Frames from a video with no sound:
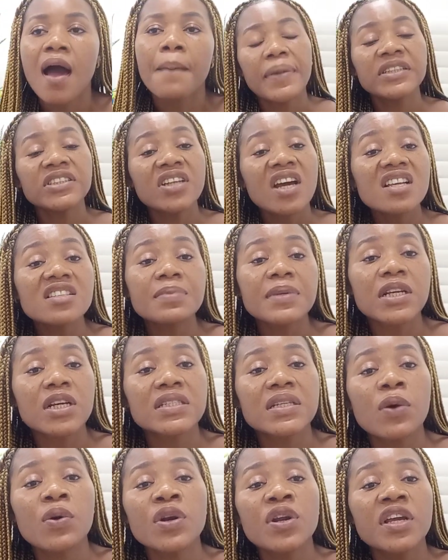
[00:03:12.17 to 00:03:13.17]
But just
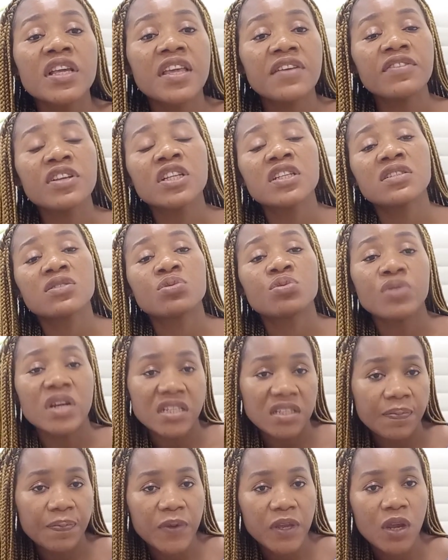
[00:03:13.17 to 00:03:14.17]
because I want to give you this
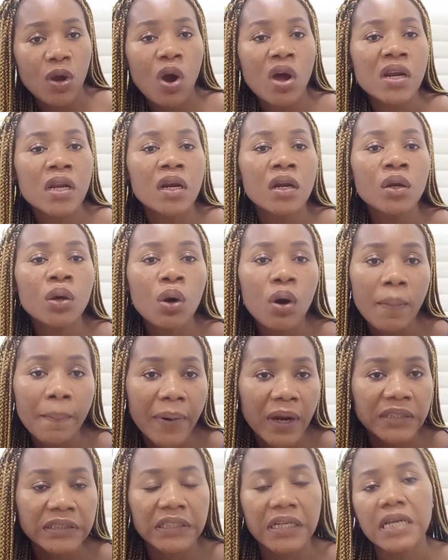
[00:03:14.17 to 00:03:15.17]
recipe on a low
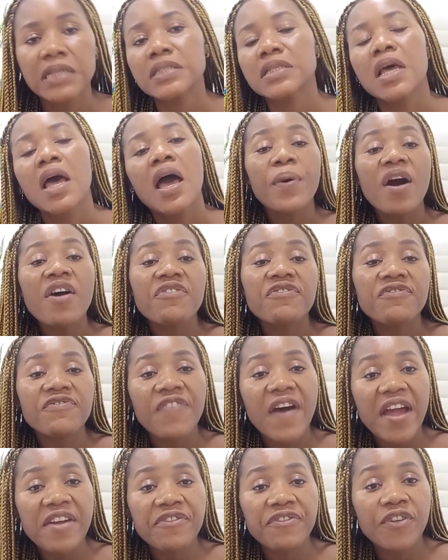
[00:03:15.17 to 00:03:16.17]
budget, pour
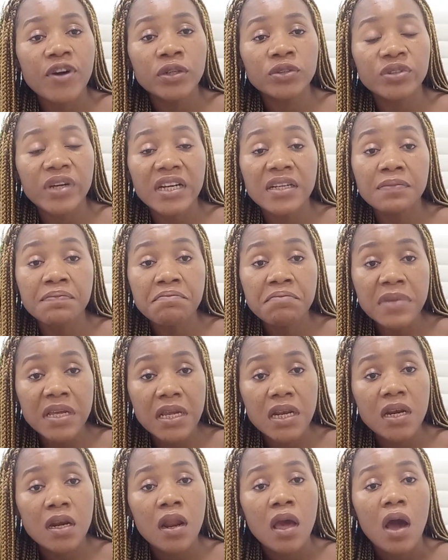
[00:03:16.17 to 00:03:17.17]
500
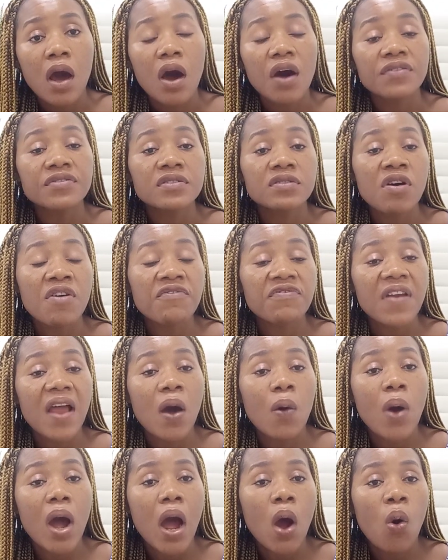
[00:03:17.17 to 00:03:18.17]
ml of
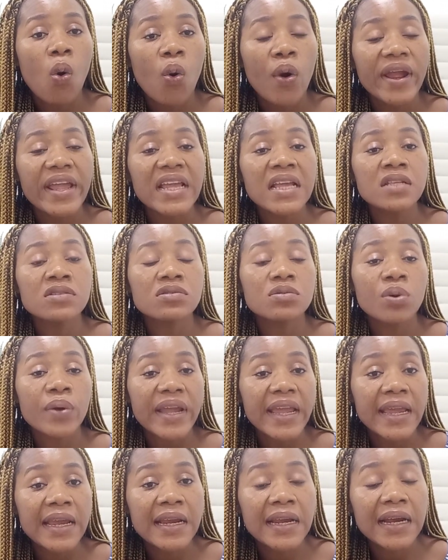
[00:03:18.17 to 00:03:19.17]
sunflower oil
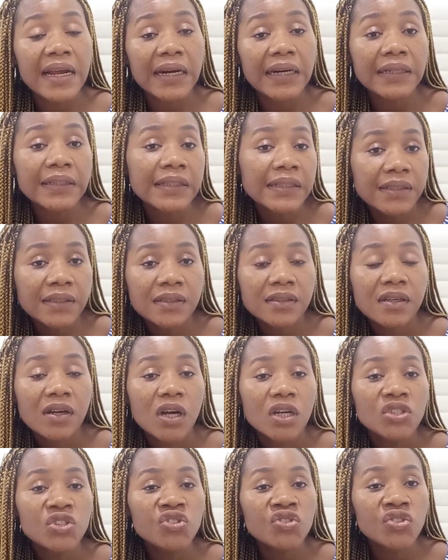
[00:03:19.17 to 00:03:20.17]
into a clean
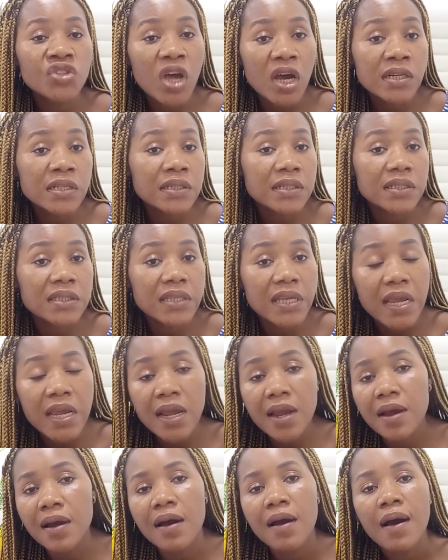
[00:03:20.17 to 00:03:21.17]

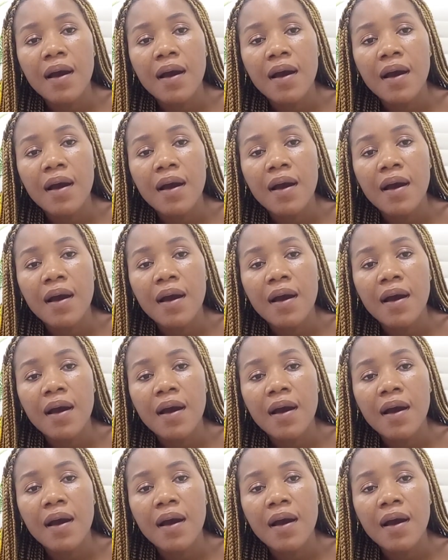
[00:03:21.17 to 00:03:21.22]
non-stick